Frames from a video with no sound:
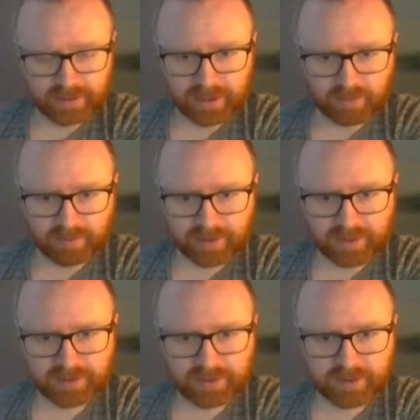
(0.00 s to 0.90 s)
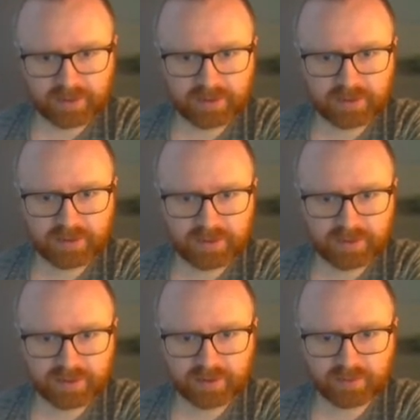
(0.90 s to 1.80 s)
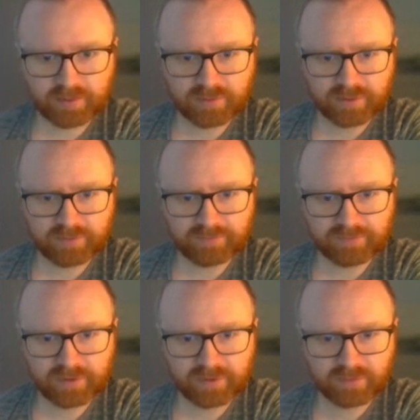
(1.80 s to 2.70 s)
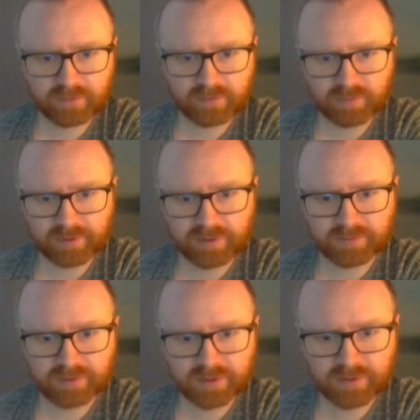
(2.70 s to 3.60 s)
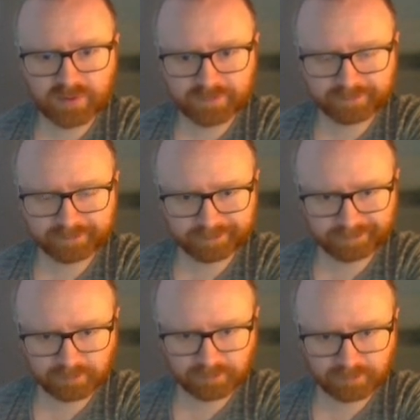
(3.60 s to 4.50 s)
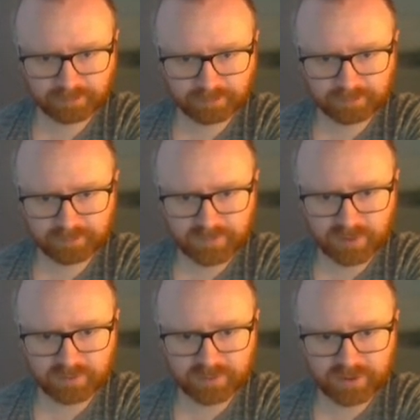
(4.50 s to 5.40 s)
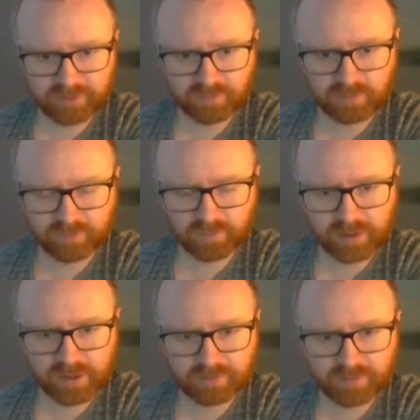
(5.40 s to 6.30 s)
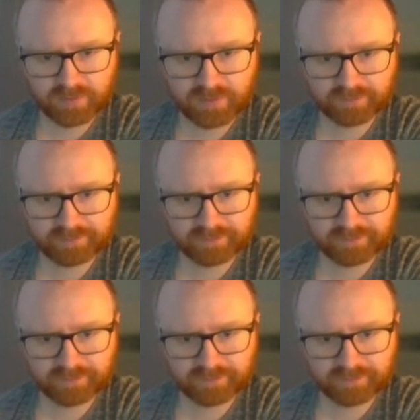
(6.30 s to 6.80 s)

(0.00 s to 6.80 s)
came up against that d6, I'm going to go c5. That makes some sense. I go c4 before that happens.